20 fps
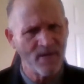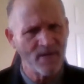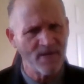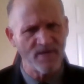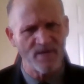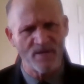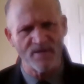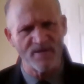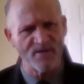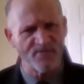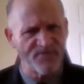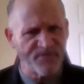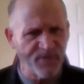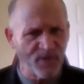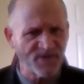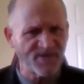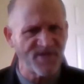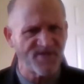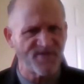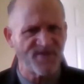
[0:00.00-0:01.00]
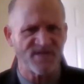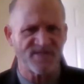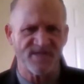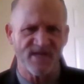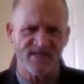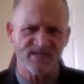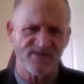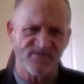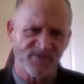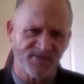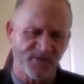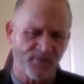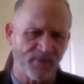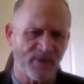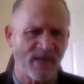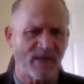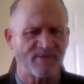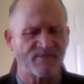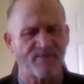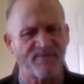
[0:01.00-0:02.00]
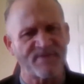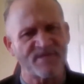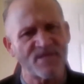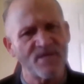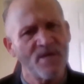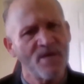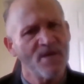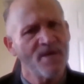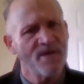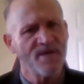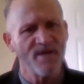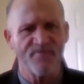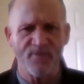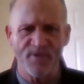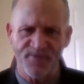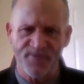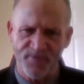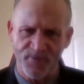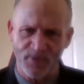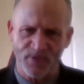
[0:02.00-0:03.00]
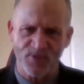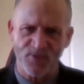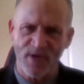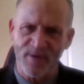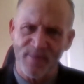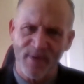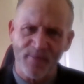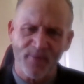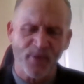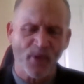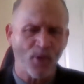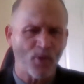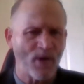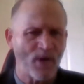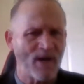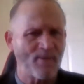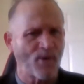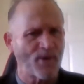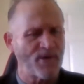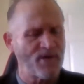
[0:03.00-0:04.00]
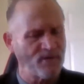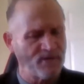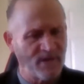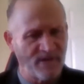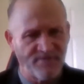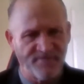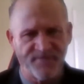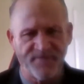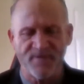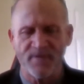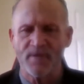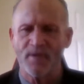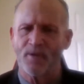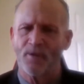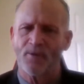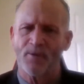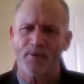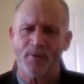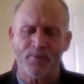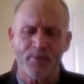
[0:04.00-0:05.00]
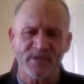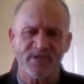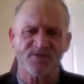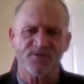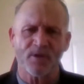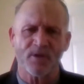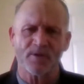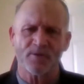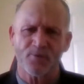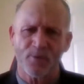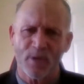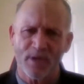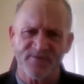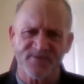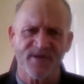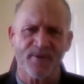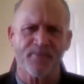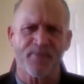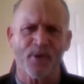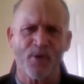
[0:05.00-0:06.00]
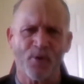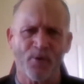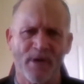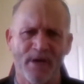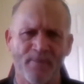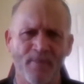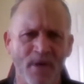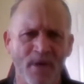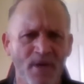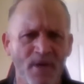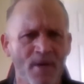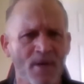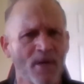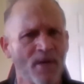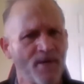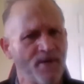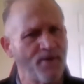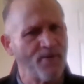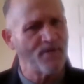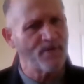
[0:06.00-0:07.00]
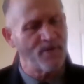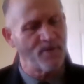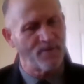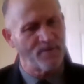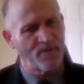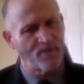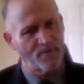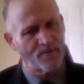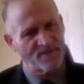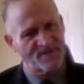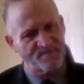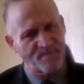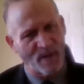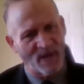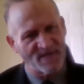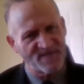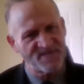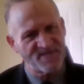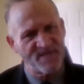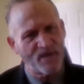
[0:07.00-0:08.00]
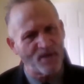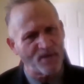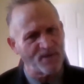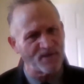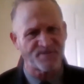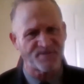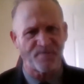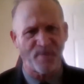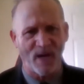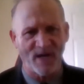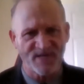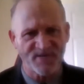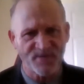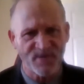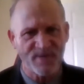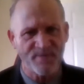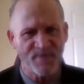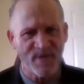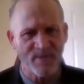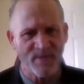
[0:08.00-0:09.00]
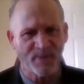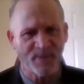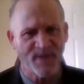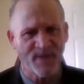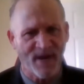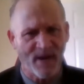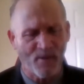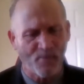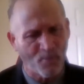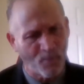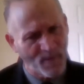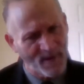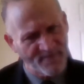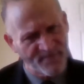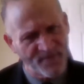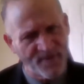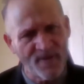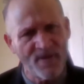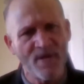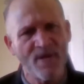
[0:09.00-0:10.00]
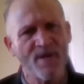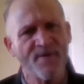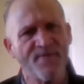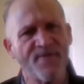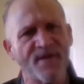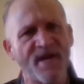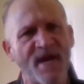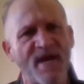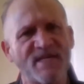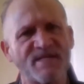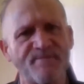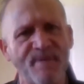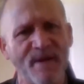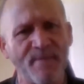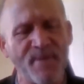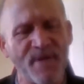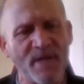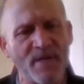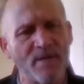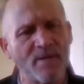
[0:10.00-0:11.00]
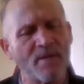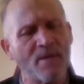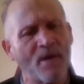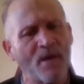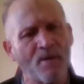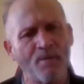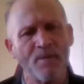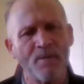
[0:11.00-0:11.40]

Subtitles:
You've looked at these things. You looked at relapse prevention. You went through a treatment program, or you live, a really strong 12-step program. You're a sponsee, or you're sponsoring people now, whatever the case may be.